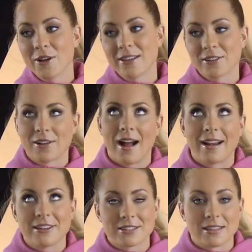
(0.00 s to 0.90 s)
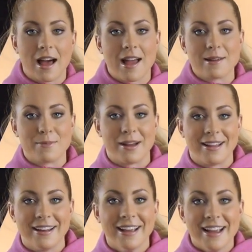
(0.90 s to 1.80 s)
guys are kind of just lying,
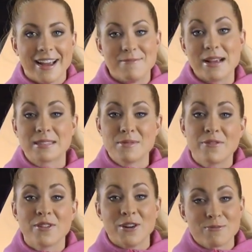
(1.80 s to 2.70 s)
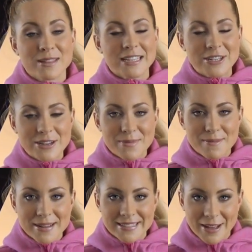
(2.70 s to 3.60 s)
but it makes me feel really good about
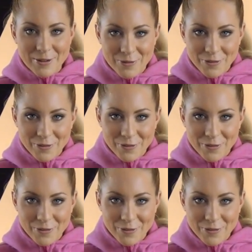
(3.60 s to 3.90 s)
myself.